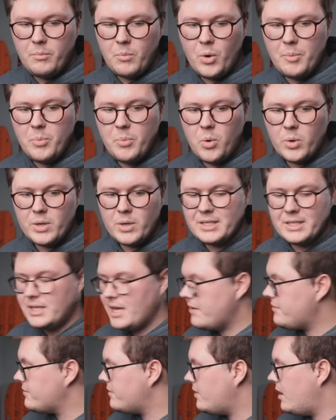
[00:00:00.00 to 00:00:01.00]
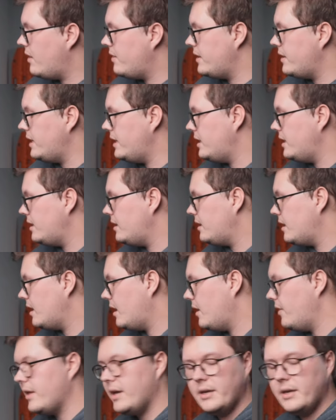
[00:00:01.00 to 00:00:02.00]
more important stuff on the
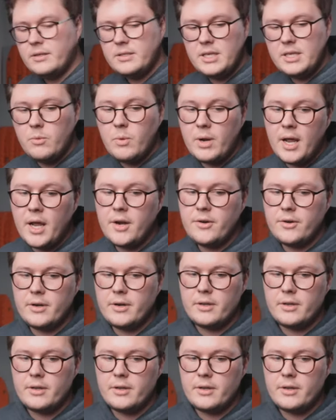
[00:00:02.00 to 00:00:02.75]
C100.